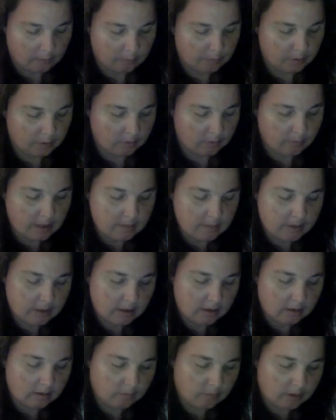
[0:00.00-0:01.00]
But
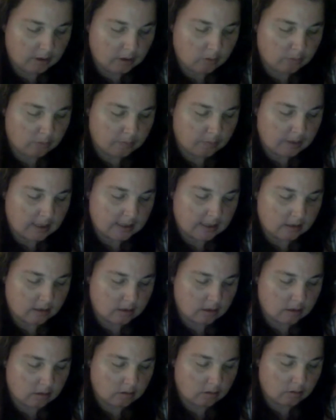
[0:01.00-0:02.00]
maybe it'd be a good
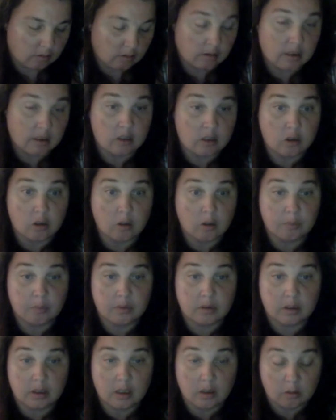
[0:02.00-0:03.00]
place to this shop
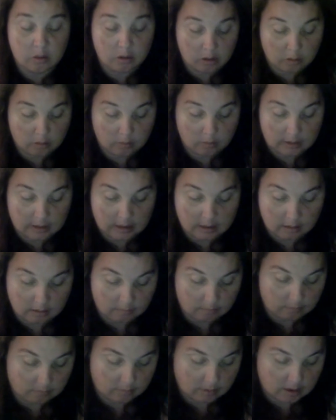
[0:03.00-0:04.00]
to go to and get
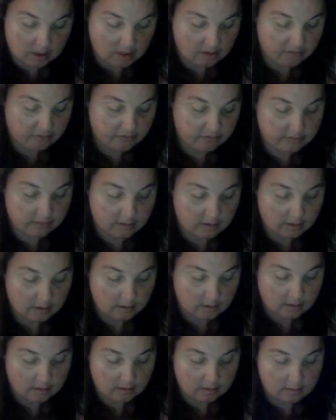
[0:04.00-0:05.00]
some stuff
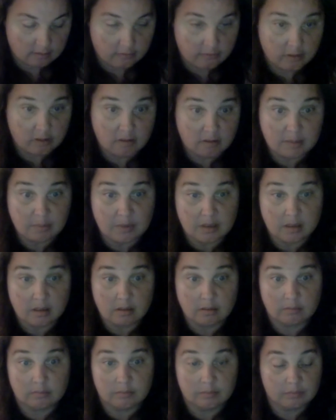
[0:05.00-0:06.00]
for
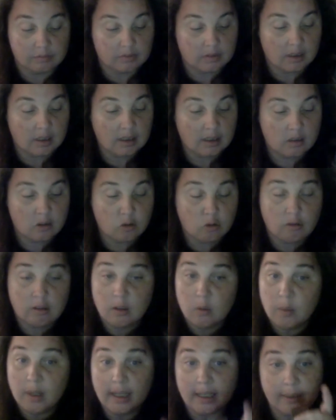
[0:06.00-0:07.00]
Christmas and store
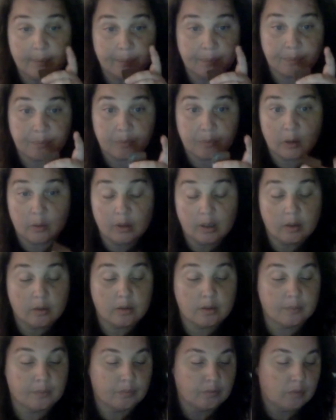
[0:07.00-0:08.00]
it away. Who
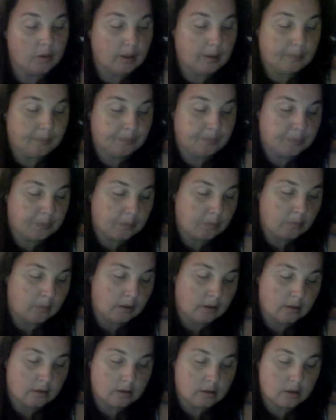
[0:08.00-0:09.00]
knows? Right.
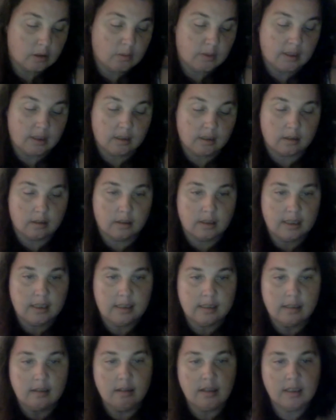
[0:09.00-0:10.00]
So it
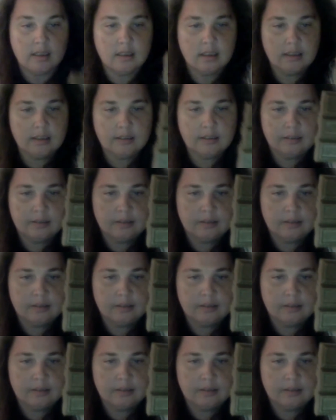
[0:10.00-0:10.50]
it's like a